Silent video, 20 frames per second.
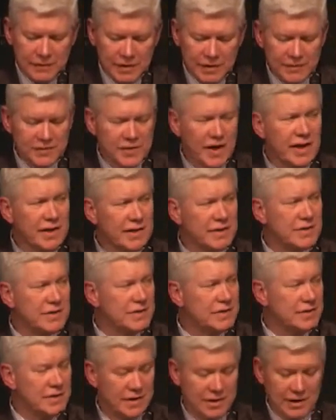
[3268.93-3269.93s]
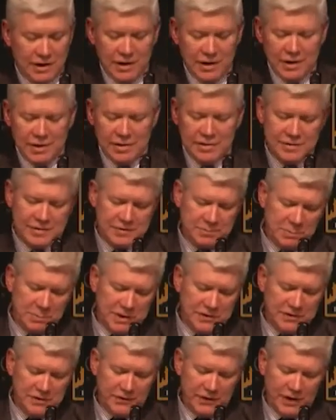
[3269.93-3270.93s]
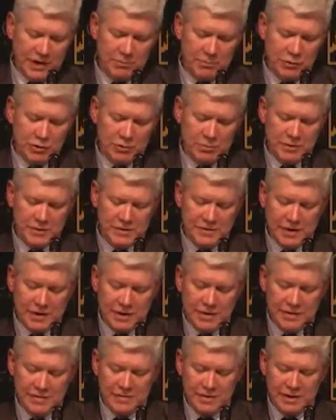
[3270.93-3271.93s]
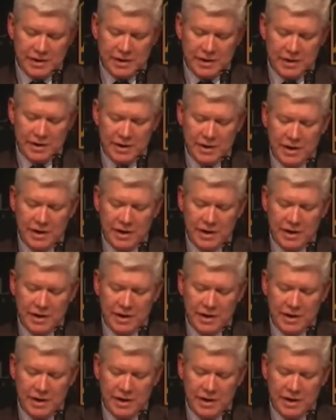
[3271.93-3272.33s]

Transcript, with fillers: Second, to specify more precisely